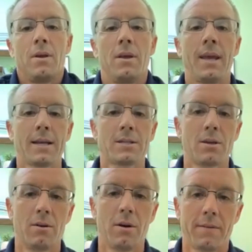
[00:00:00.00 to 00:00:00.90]
Yeah,
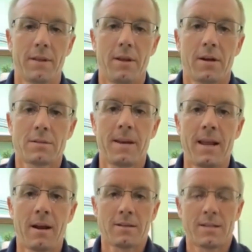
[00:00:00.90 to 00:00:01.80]
so over the years, I mean,
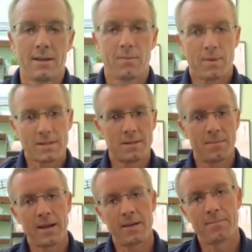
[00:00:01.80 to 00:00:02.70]
A R T was the
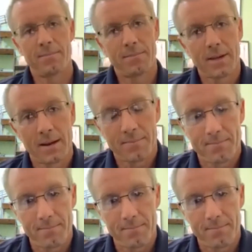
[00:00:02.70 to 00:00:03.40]
main kind of